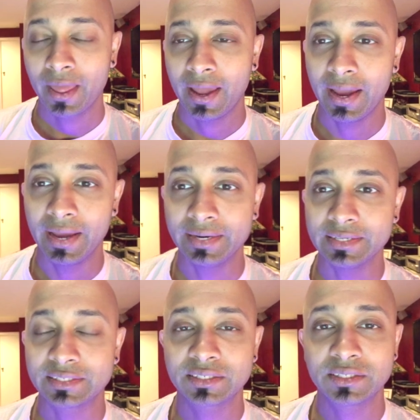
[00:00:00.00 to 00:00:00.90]
And
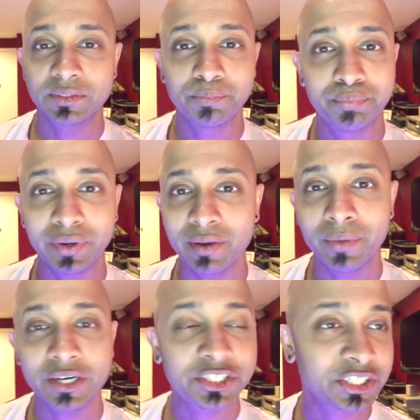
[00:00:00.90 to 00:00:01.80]
it's pretty
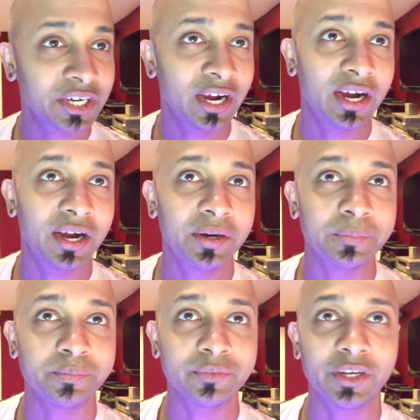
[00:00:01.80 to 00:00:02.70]
much,
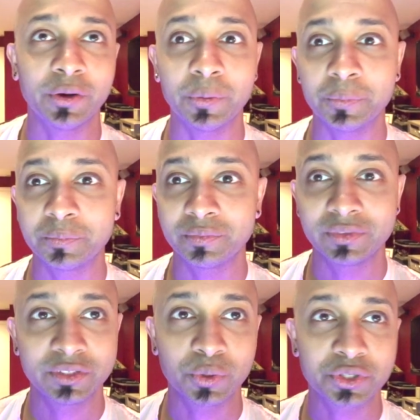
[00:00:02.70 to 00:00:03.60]

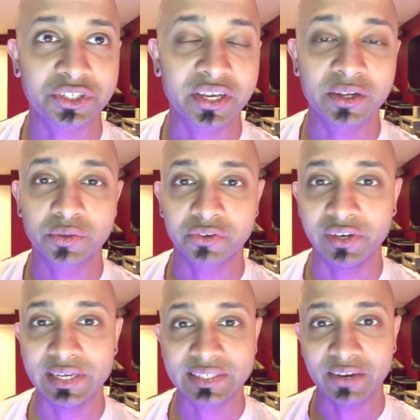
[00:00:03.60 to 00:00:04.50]
those singles
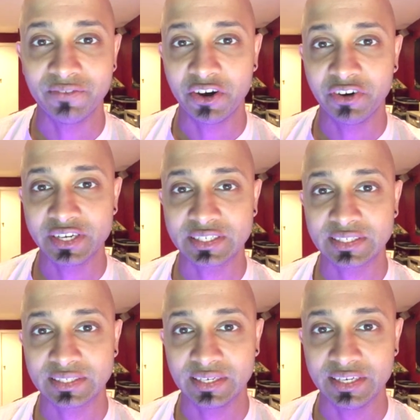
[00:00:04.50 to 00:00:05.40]
released at
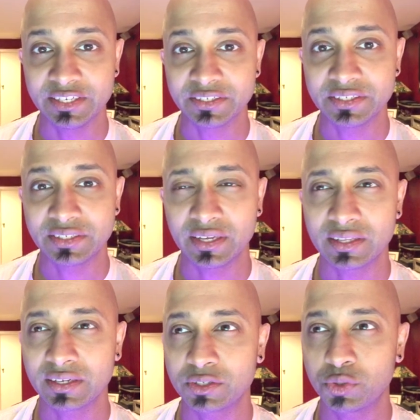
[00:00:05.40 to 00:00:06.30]
various years, I
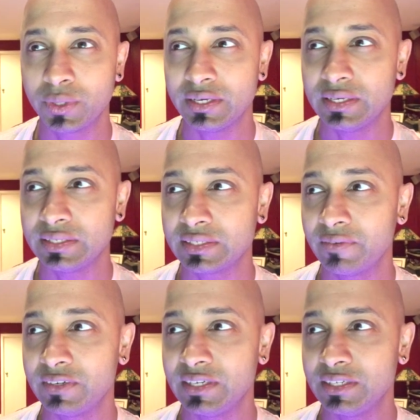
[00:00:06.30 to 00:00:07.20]
think
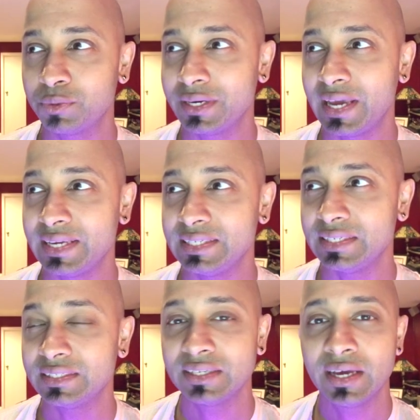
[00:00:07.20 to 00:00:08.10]
2017,
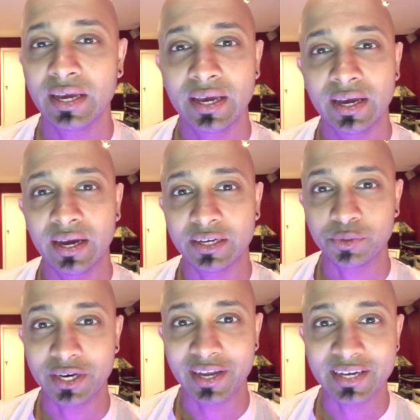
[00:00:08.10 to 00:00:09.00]
2018, and
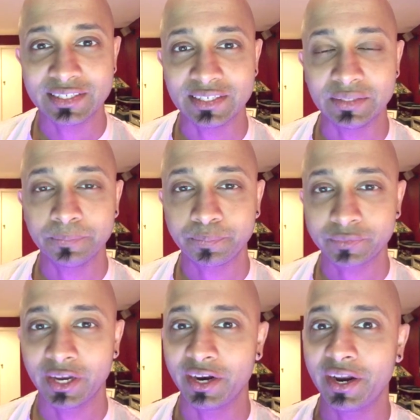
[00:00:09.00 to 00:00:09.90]
2019,
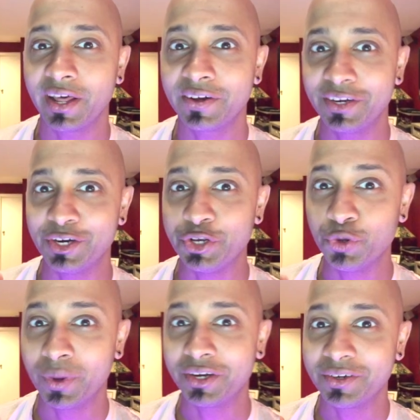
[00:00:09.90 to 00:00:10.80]
and a
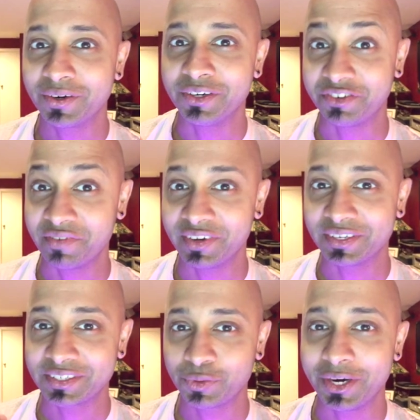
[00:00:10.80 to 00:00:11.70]
new one,
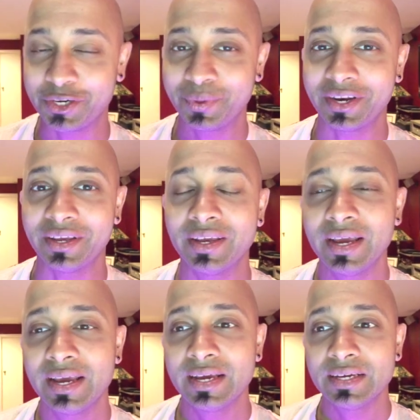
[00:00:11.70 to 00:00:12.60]
Driven 2020.
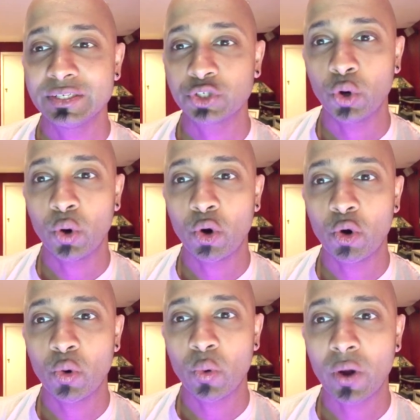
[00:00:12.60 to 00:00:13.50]

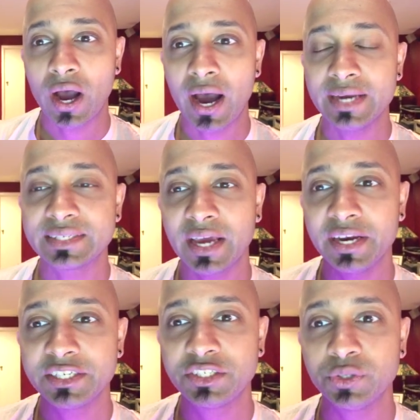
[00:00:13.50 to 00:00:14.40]
So I
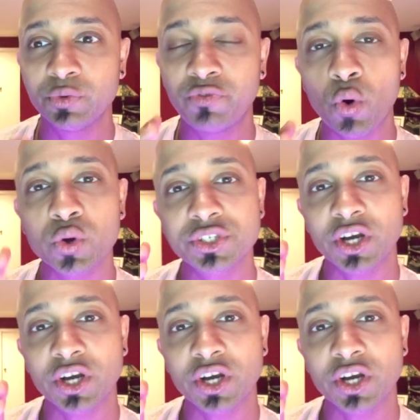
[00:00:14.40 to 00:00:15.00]
decided to focus